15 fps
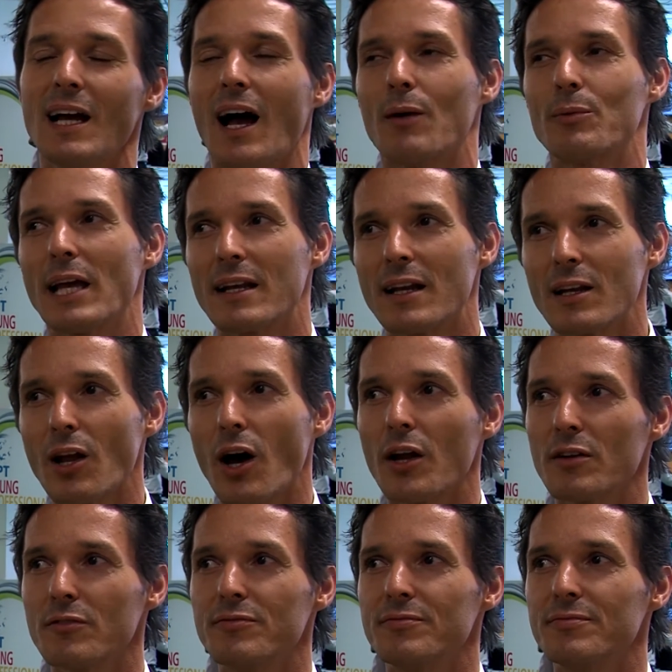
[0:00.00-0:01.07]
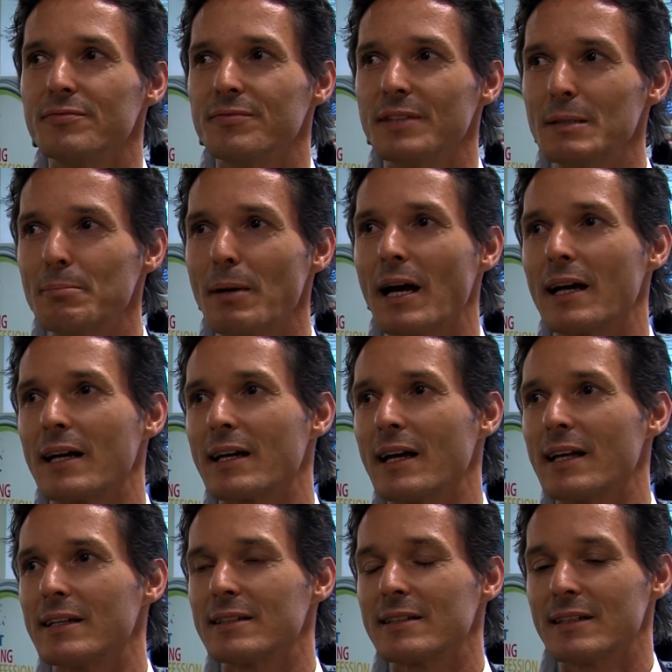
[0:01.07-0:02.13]
We had a lot of feedback,
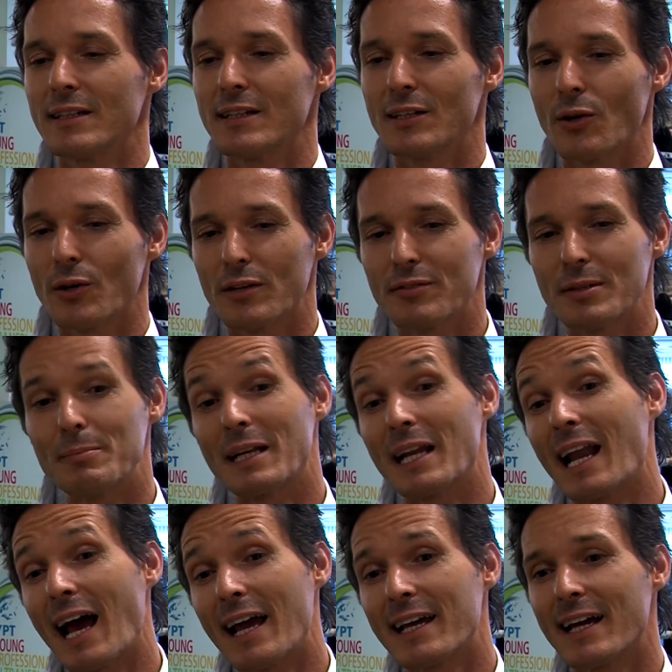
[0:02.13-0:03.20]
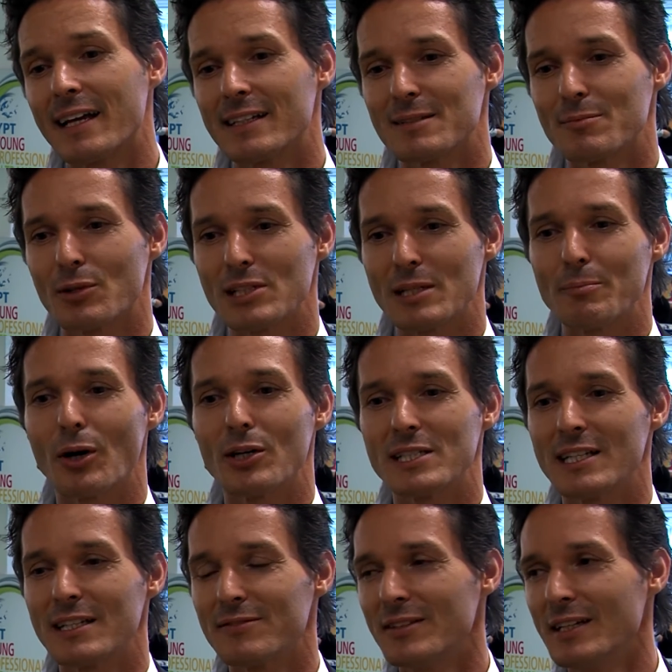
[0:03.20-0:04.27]
and the feedback that I get is mostly
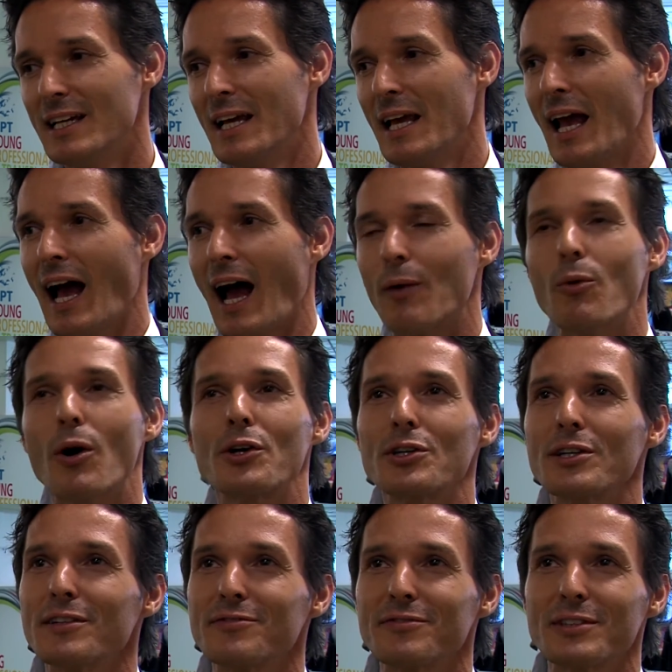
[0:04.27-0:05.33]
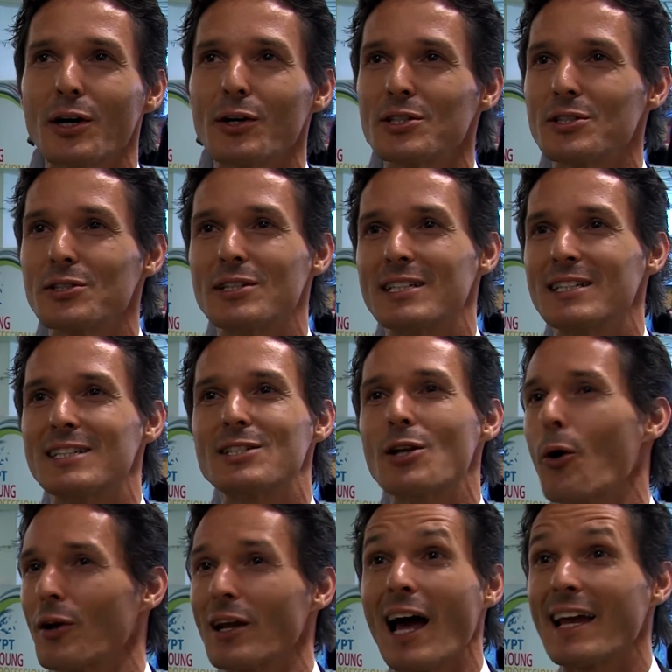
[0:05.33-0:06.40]
positive. I wonder if those who
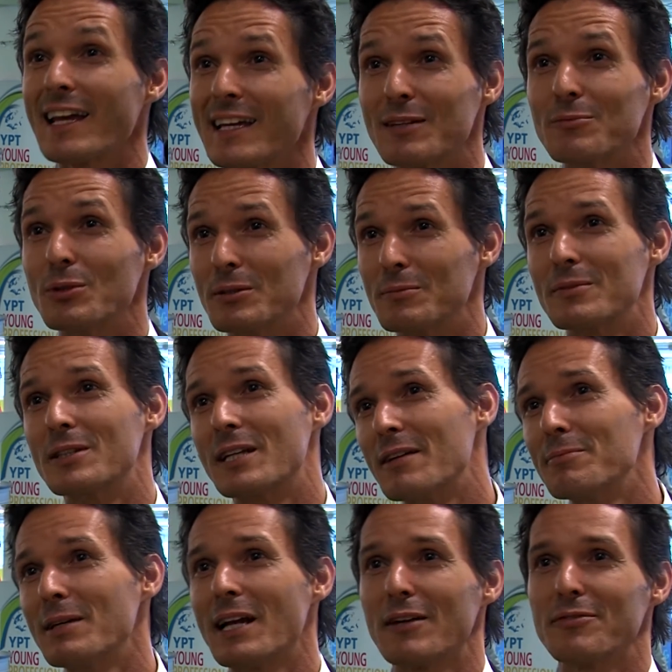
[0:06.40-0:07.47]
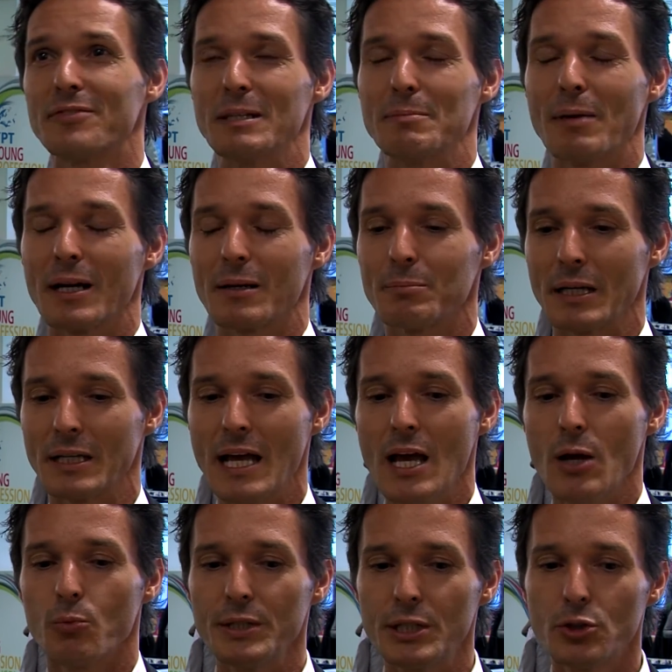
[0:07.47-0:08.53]
don't like it would give me their feedback, but
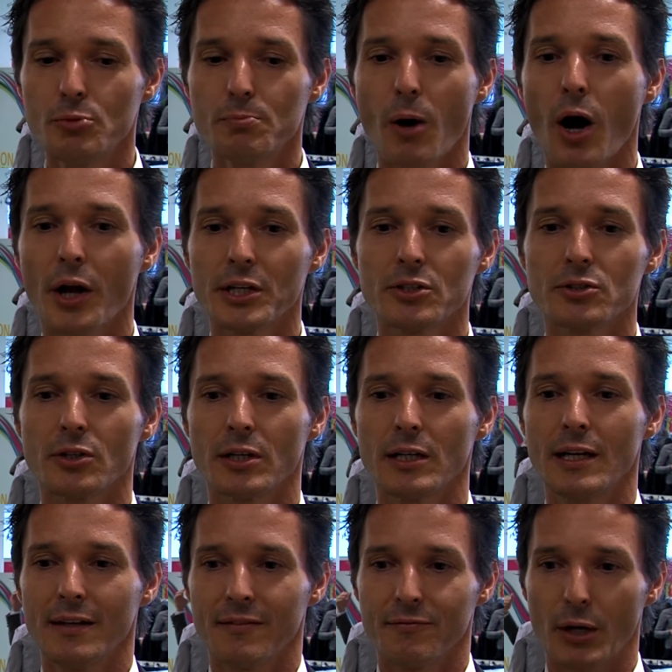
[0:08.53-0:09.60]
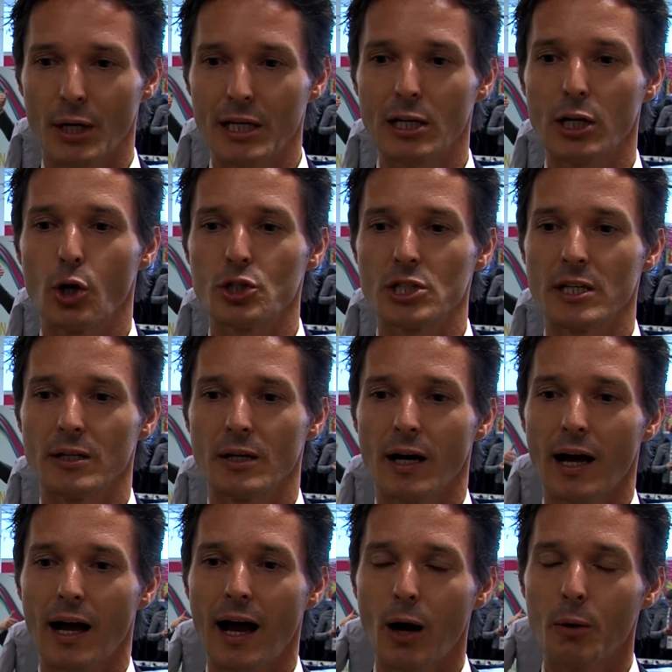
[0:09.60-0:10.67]
we do monitor very closely
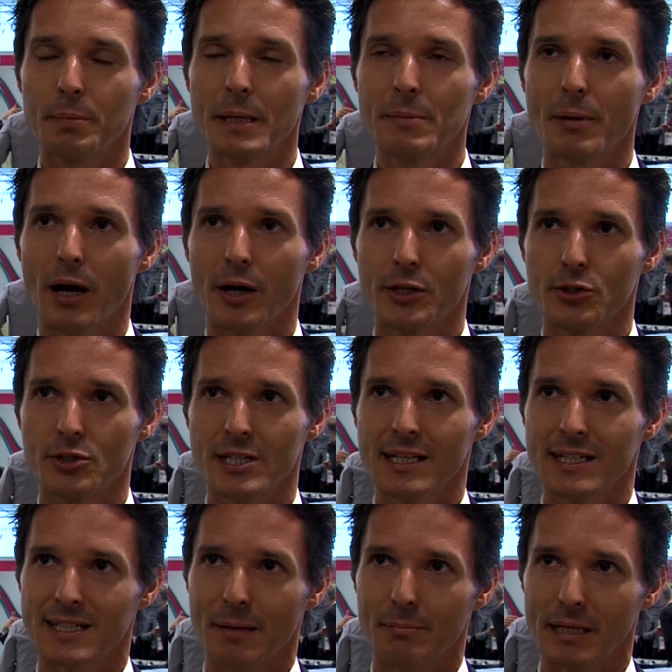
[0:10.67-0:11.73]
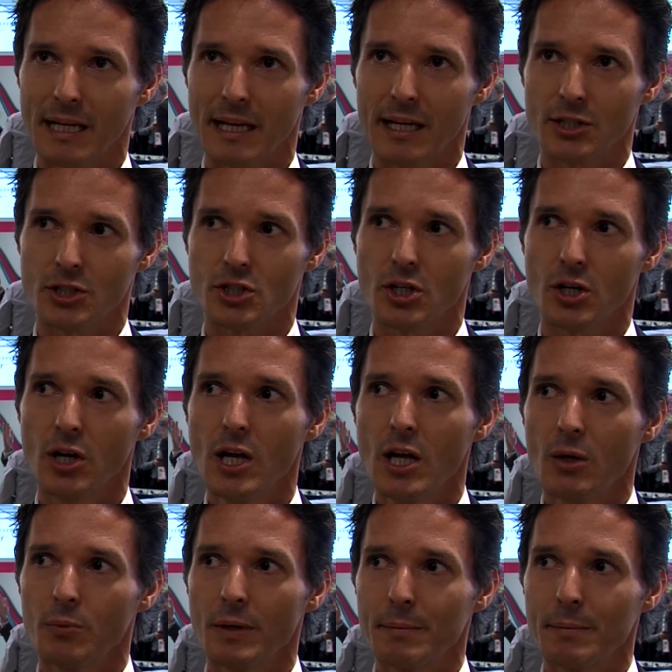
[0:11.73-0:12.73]
how people are using this application. So we